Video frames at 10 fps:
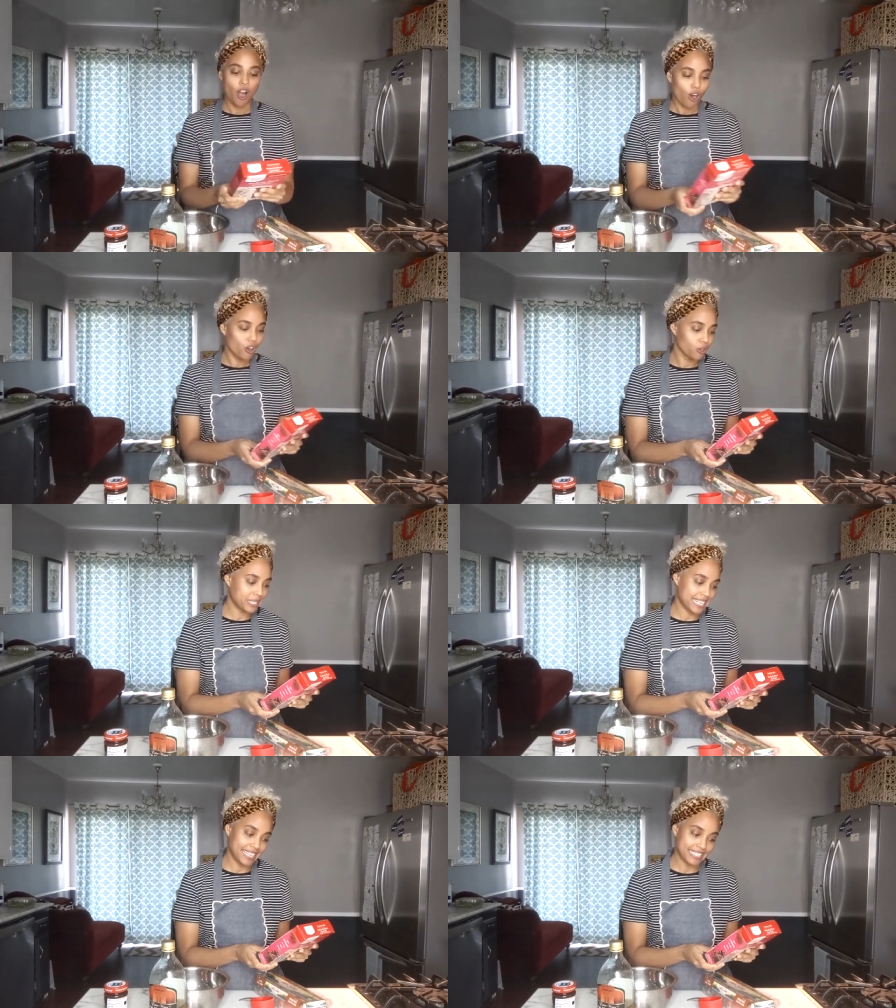All
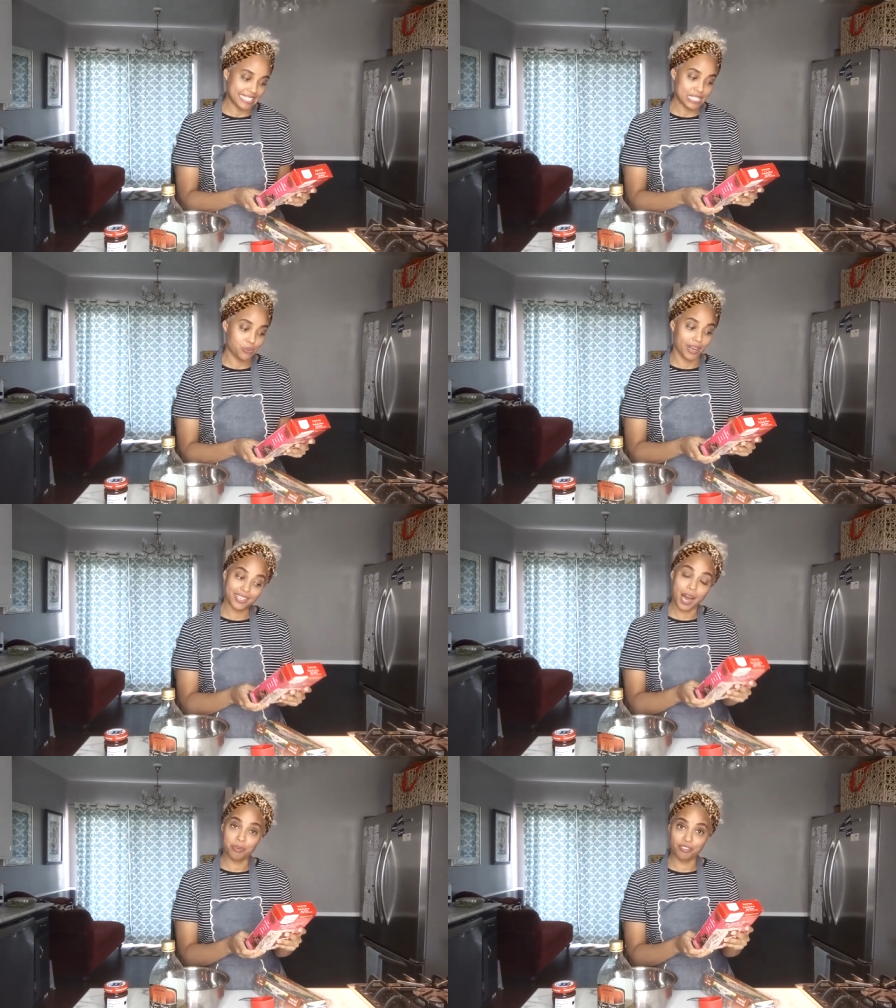we need is one
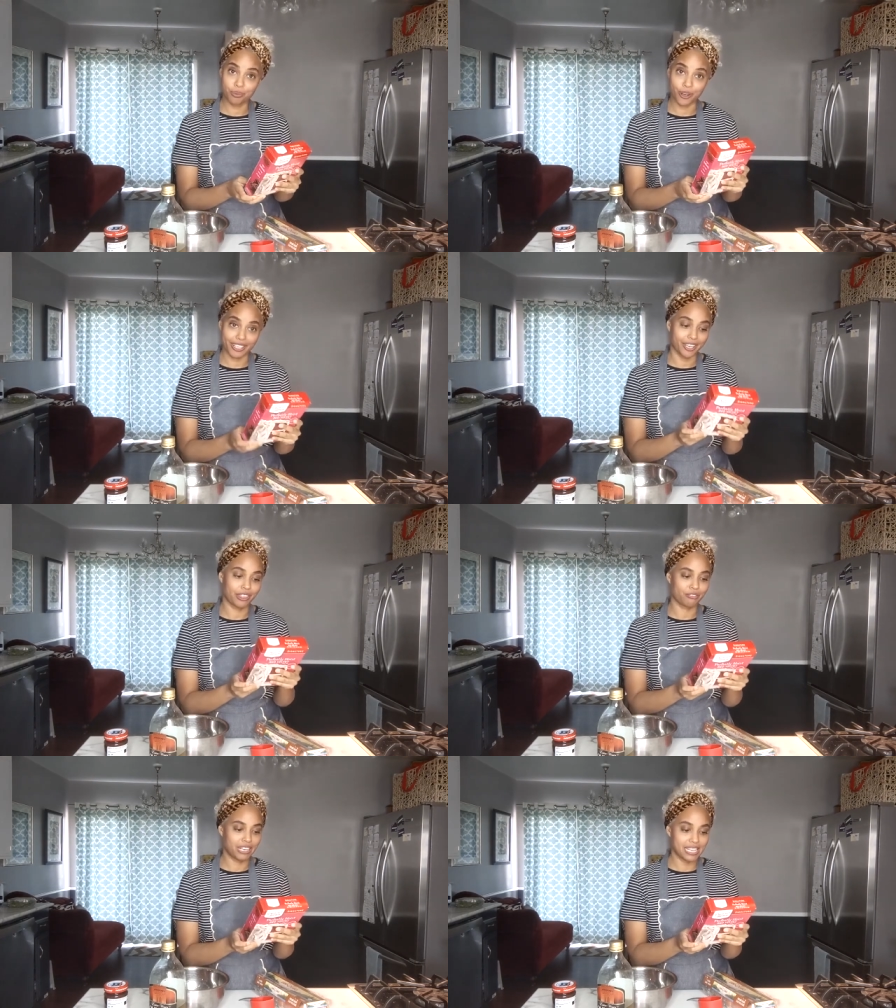cup of water,
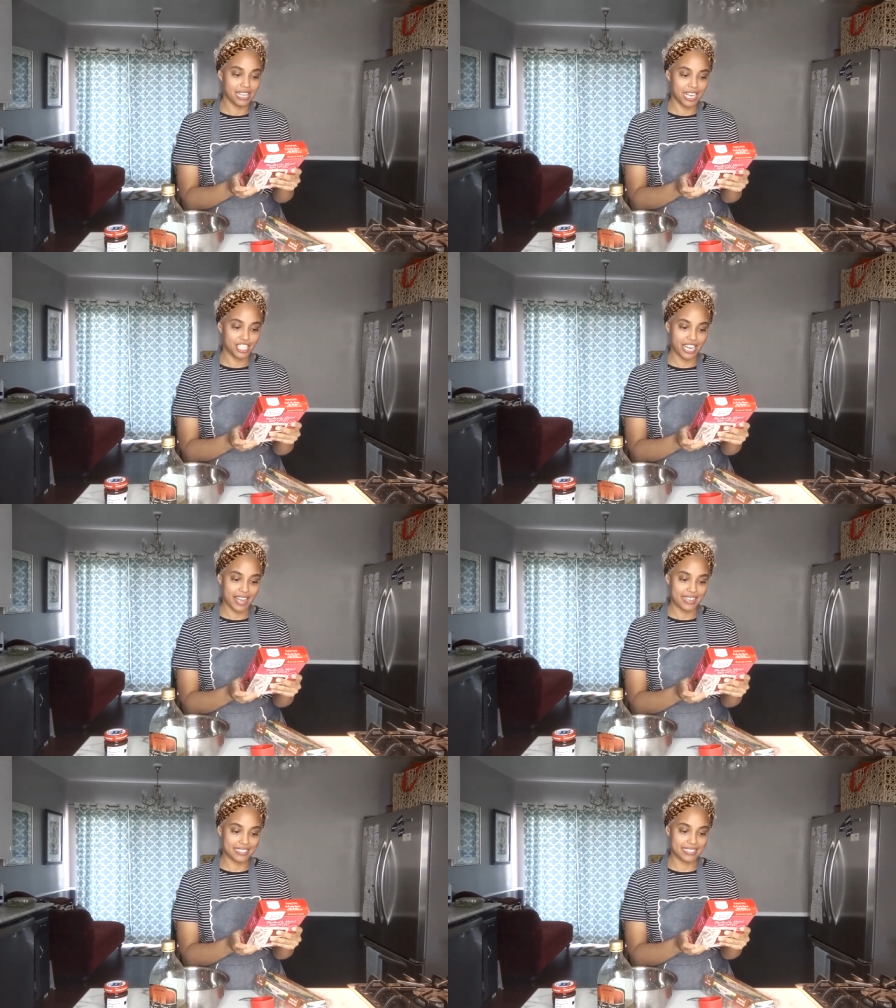three large
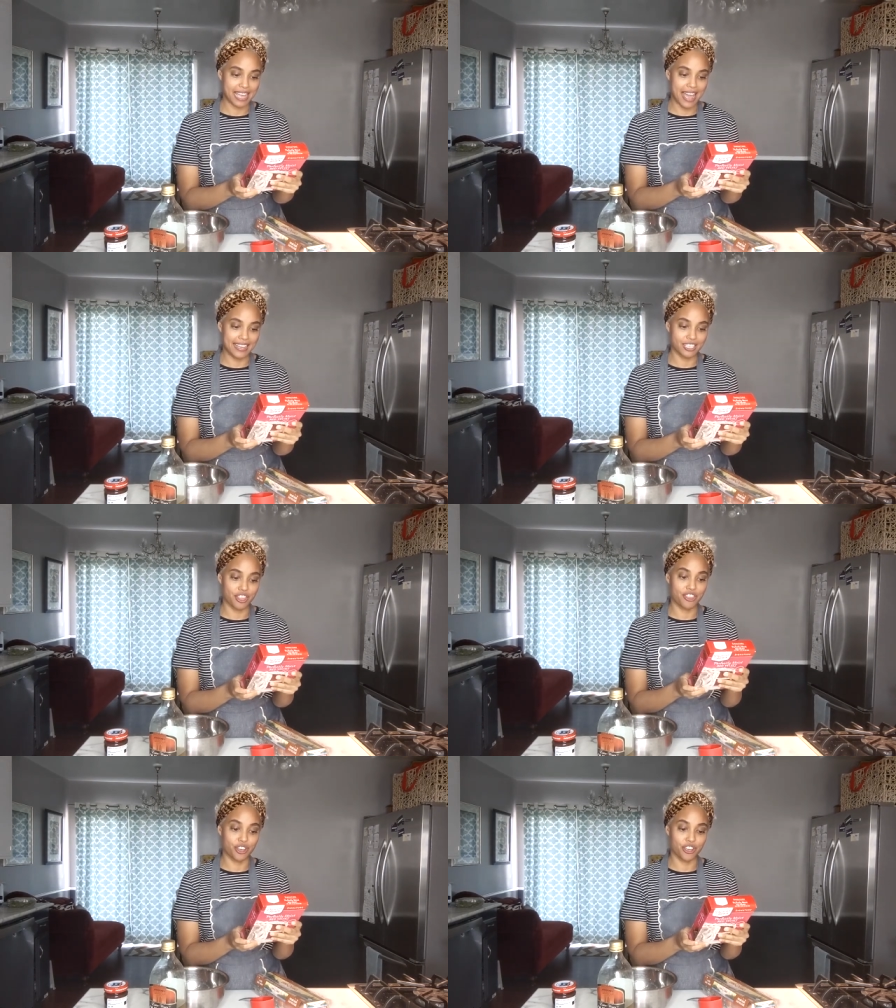eggs, and a
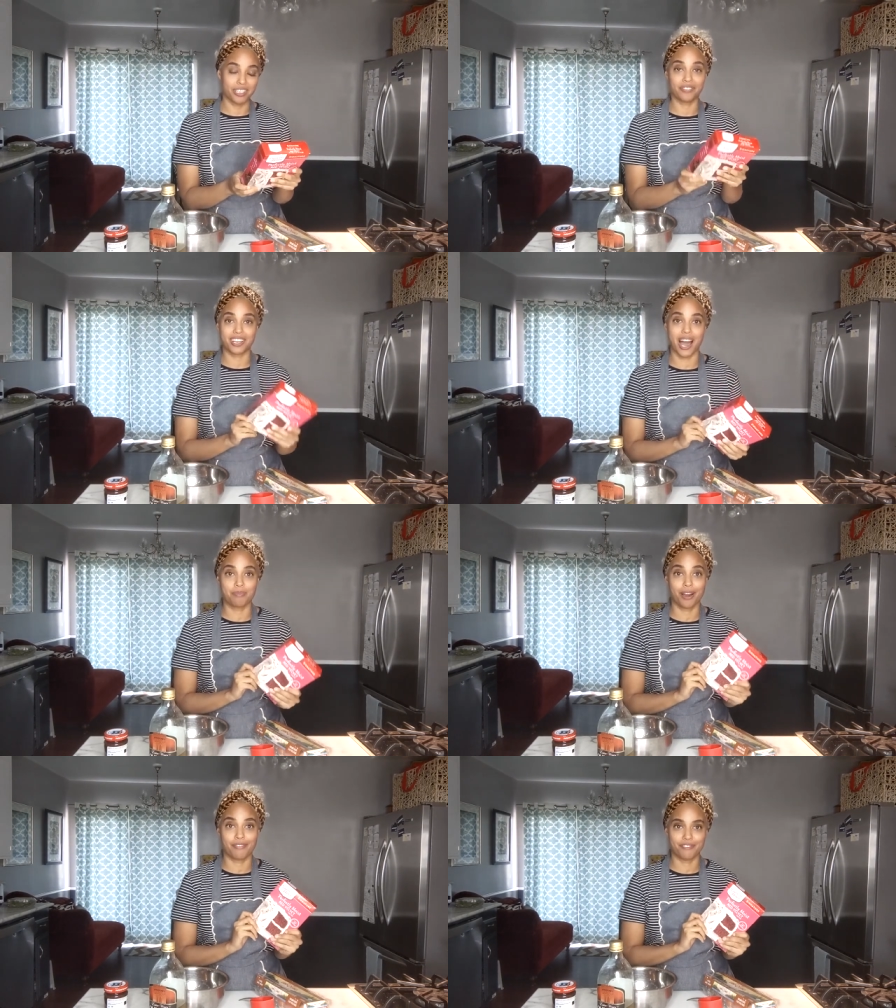third of a cup
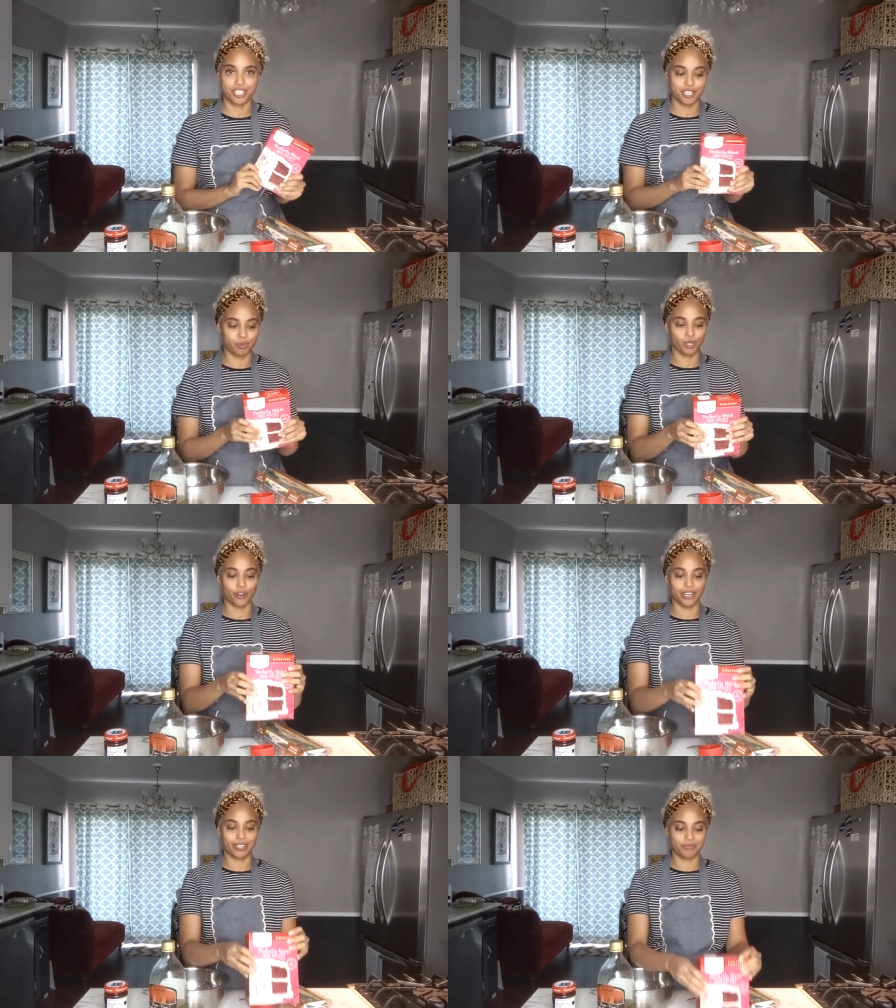of vegetable
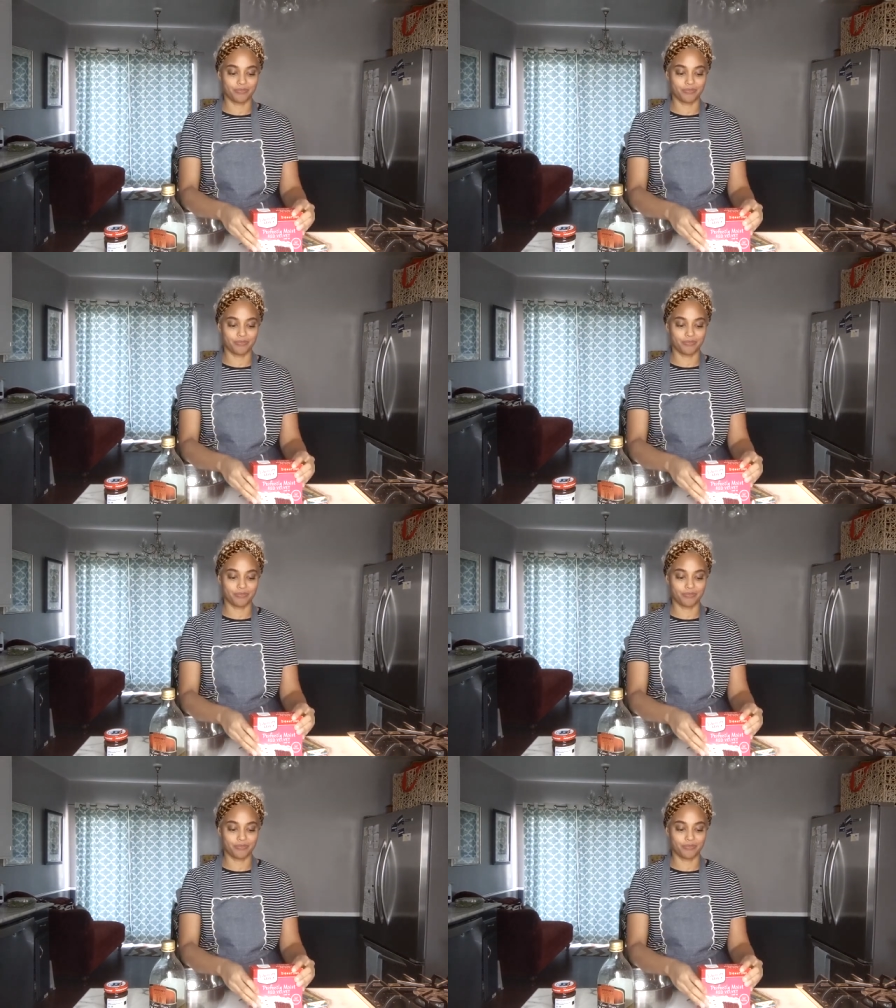oil.